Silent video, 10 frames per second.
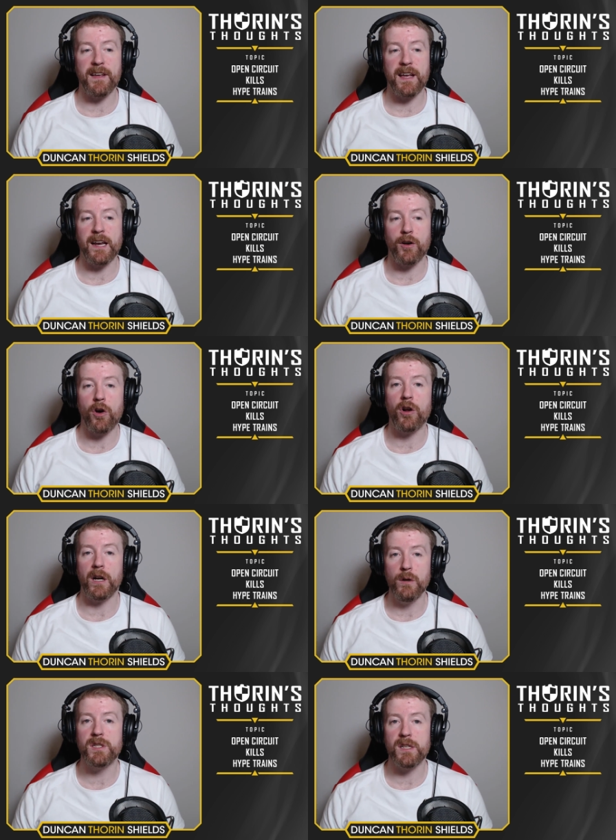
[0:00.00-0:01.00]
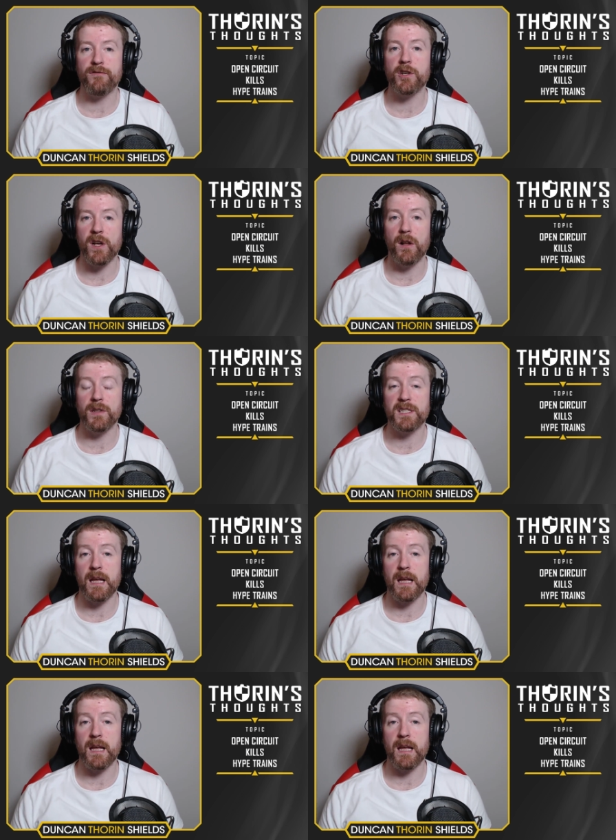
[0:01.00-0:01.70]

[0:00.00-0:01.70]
the kind of conclusive results